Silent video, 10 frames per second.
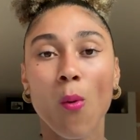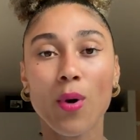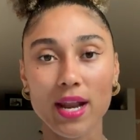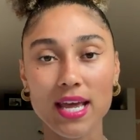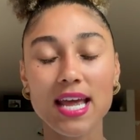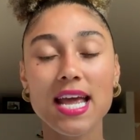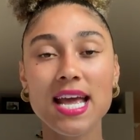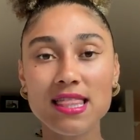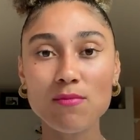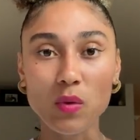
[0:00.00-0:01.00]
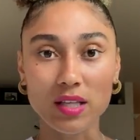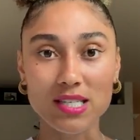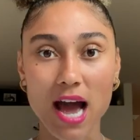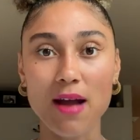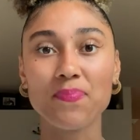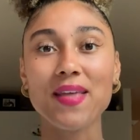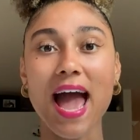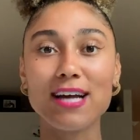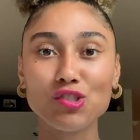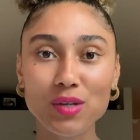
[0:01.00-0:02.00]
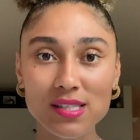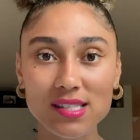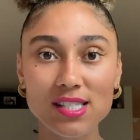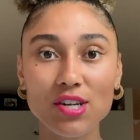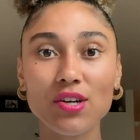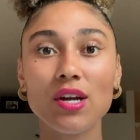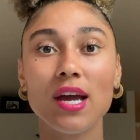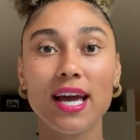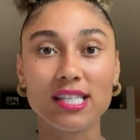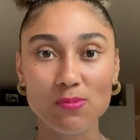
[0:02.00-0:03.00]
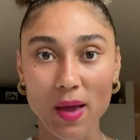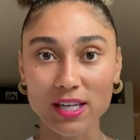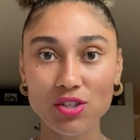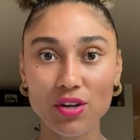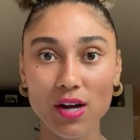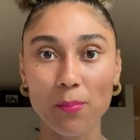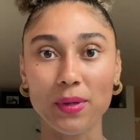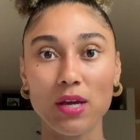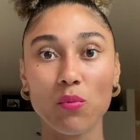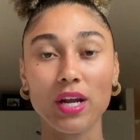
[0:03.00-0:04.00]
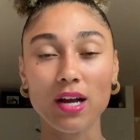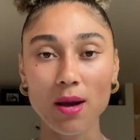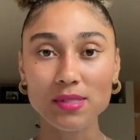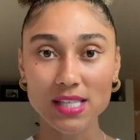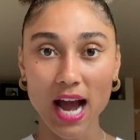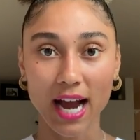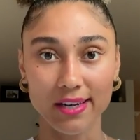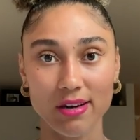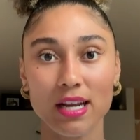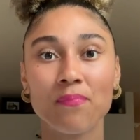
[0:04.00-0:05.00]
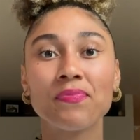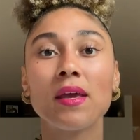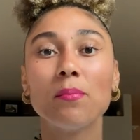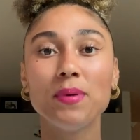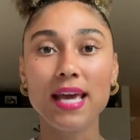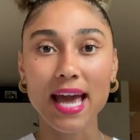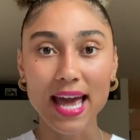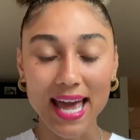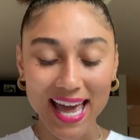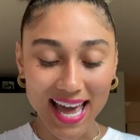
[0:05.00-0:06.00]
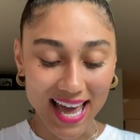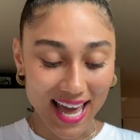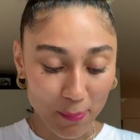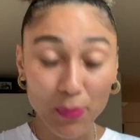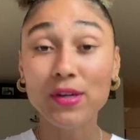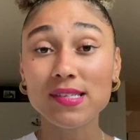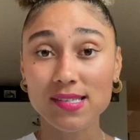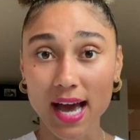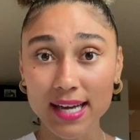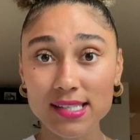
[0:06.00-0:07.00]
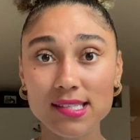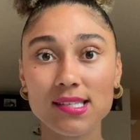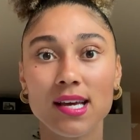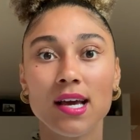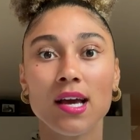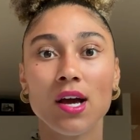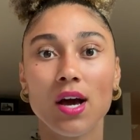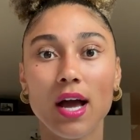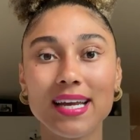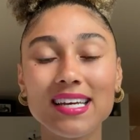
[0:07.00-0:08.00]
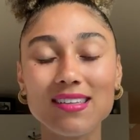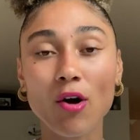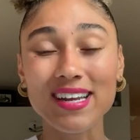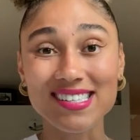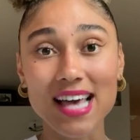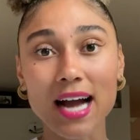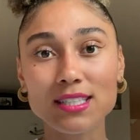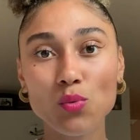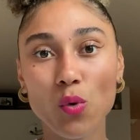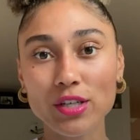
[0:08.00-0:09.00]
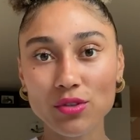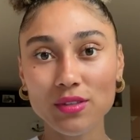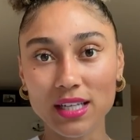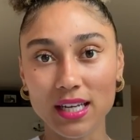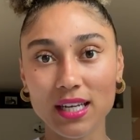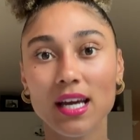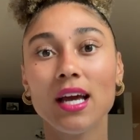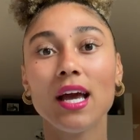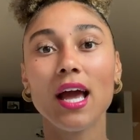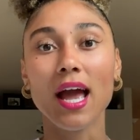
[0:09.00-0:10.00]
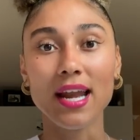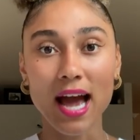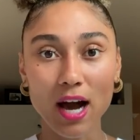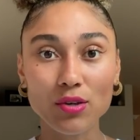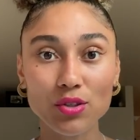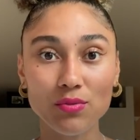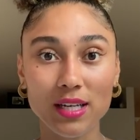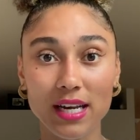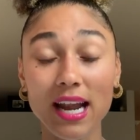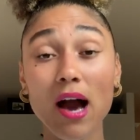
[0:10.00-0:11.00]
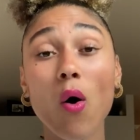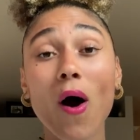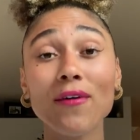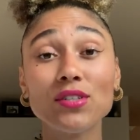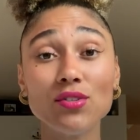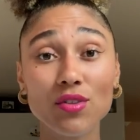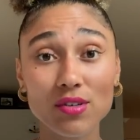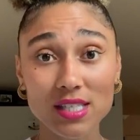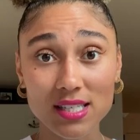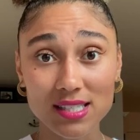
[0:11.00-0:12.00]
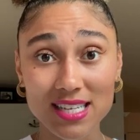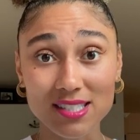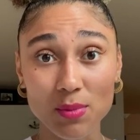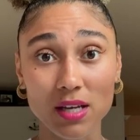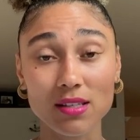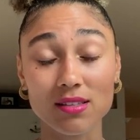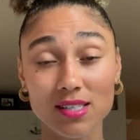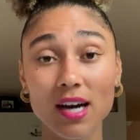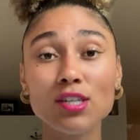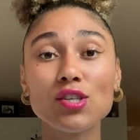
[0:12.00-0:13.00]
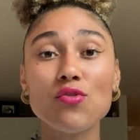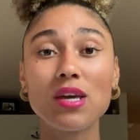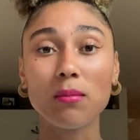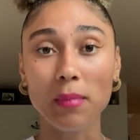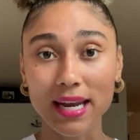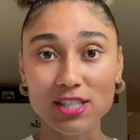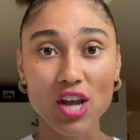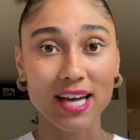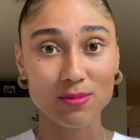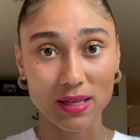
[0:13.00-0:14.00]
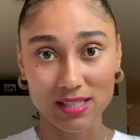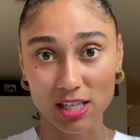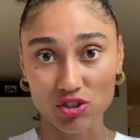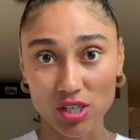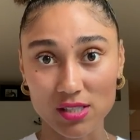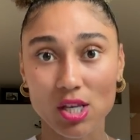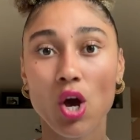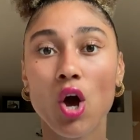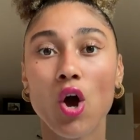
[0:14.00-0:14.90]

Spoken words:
But in the meantime, as you consider expanding your company when it comes to hiring, be precise on exactly what you need and how you need it. How often do those needs need to be done so you can manage expectations?